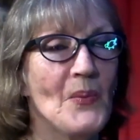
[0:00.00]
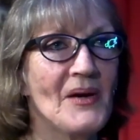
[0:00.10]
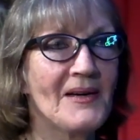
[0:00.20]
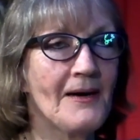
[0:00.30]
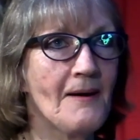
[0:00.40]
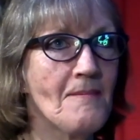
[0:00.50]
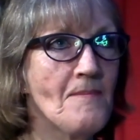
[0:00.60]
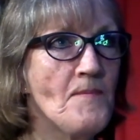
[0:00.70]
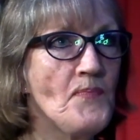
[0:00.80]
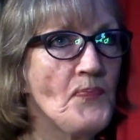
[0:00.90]

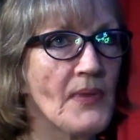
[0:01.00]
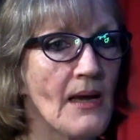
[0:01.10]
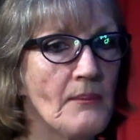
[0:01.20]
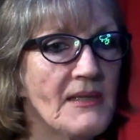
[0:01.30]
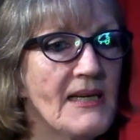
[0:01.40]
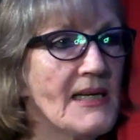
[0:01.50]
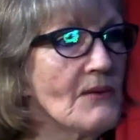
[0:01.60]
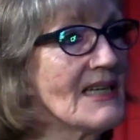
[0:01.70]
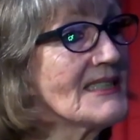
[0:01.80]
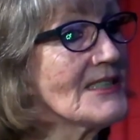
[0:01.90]
But
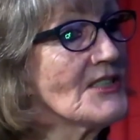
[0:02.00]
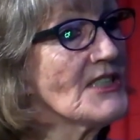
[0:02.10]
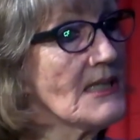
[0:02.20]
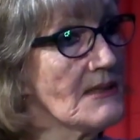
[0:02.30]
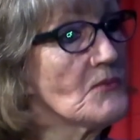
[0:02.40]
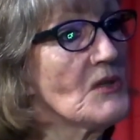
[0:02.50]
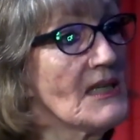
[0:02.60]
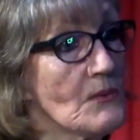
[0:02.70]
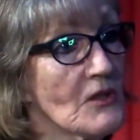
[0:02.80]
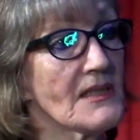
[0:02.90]
anyway, so she
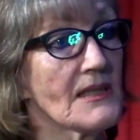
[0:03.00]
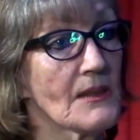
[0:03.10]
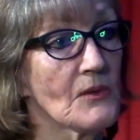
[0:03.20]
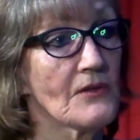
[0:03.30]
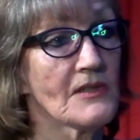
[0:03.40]
really wanted to come